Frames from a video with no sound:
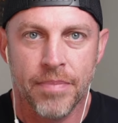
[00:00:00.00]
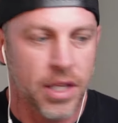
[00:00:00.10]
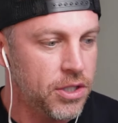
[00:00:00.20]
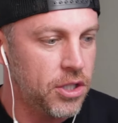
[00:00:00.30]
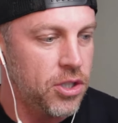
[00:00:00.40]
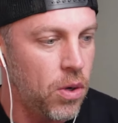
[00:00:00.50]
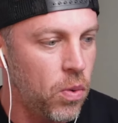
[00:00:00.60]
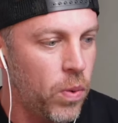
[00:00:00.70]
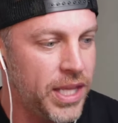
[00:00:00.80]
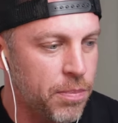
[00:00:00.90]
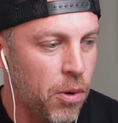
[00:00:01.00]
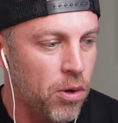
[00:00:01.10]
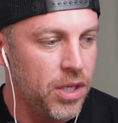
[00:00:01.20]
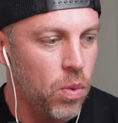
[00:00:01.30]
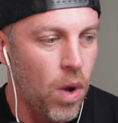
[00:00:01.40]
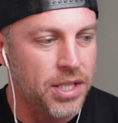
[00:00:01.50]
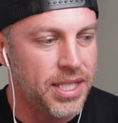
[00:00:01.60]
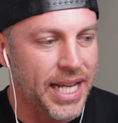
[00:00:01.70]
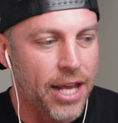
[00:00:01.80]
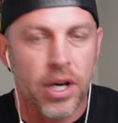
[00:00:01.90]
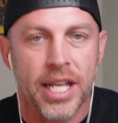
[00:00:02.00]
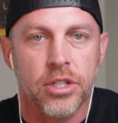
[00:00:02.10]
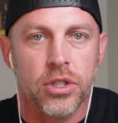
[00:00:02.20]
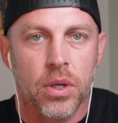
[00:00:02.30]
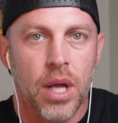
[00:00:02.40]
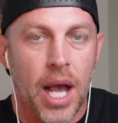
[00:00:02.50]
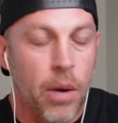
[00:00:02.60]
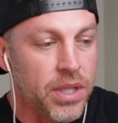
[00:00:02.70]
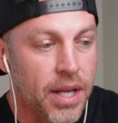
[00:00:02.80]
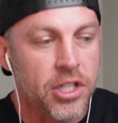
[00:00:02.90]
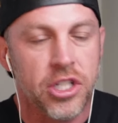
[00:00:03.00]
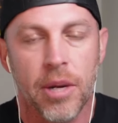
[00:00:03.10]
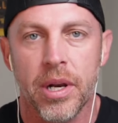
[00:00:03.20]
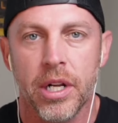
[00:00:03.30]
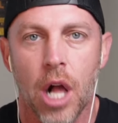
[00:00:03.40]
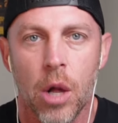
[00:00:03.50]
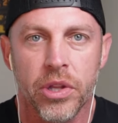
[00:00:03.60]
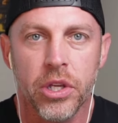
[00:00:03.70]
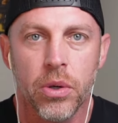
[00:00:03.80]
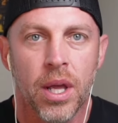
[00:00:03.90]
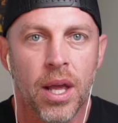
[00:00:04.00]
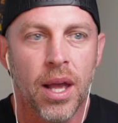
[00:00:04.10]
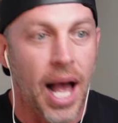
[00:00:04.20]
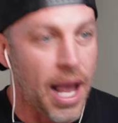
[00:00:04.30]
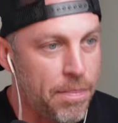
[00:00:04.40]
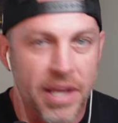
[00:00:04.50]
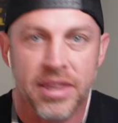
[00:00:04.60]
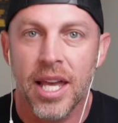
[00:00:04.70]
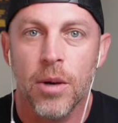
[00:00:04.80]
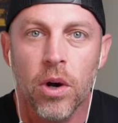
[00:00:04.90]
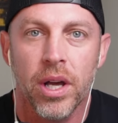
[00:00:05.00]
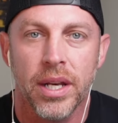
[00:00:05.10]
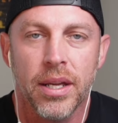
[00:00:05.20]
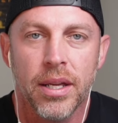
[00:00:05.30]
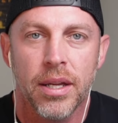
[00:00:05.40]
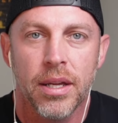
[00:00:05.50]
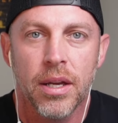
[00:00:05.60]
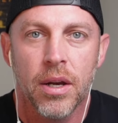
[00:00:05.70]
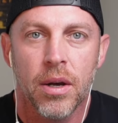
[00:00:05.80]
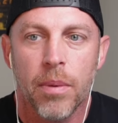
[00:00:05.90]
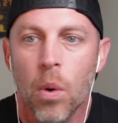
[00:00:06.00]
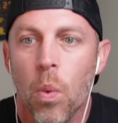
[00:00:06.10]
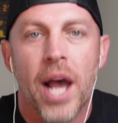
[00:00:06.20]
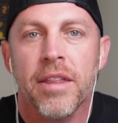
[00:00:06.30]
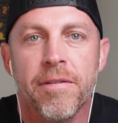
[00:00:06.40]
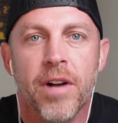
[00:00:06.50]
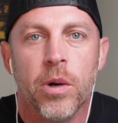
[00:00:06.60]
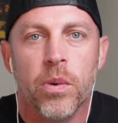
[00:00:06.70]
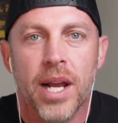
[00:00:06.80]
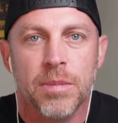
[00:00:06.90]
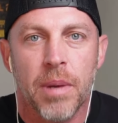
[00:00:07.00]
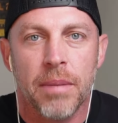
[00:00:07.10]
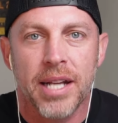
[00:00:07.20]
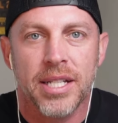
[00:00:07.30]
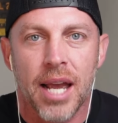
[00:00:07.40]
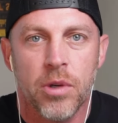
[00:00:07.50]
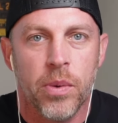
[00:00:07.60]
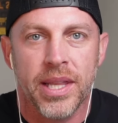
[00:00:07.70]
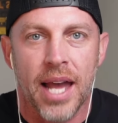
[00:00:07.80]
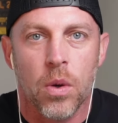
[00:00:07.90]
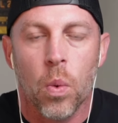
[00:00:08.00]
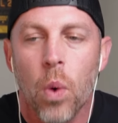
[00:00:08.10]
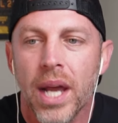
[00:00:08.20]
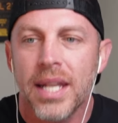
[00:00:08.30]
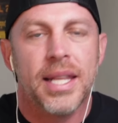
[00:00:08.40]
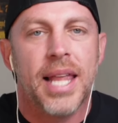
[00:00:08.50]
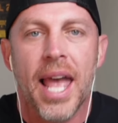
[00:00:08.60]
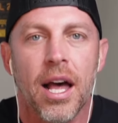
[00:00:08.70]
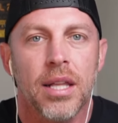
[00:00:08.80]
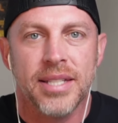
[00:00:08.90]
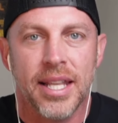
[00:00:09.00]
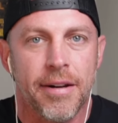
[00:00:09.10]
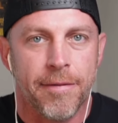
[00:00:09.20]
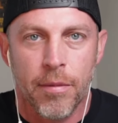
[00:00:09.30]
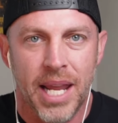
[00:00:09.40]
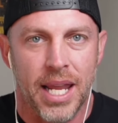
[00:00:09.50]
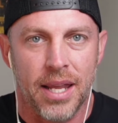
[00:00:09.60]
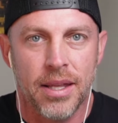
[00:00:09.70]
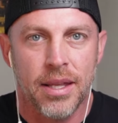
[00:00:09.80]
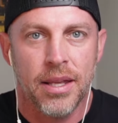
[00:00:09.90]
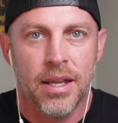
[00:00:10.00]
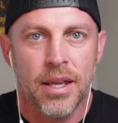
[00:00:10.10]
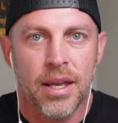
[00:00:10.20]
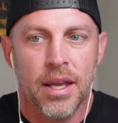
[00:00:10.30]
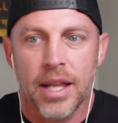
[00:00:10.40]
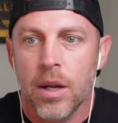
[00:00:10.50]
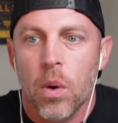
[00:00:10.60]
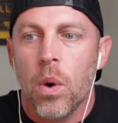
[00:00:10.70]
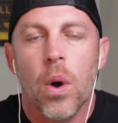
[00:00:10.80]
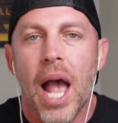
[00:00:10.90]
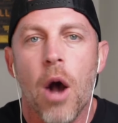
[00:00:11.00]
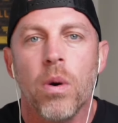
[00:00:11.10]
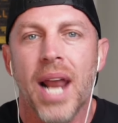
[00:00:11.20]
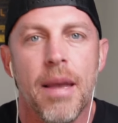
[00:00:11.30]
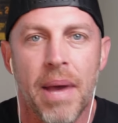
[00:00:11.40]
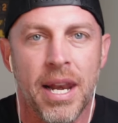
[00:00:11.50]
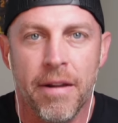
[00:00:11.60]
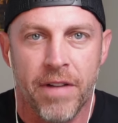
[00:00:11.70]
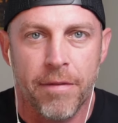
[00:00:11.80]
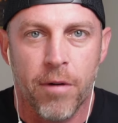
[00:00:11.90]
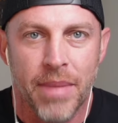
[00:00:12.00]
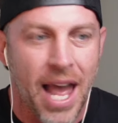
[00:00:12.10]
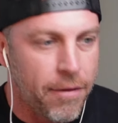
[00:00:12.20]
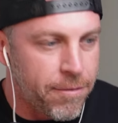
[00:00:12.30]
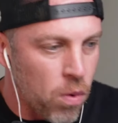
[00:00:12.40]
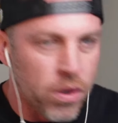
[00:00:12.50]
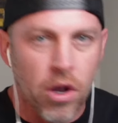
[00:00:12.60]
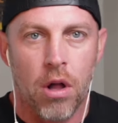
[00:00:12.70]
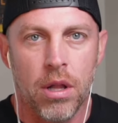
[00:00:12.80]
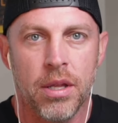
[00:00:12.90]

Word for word: So when this person wants to get on his, I would love to jump on a call with you. I bet they would. But why the fuck would I spend my time doing that? What the hell is in it for me? Like, how would I benefit from that phone call?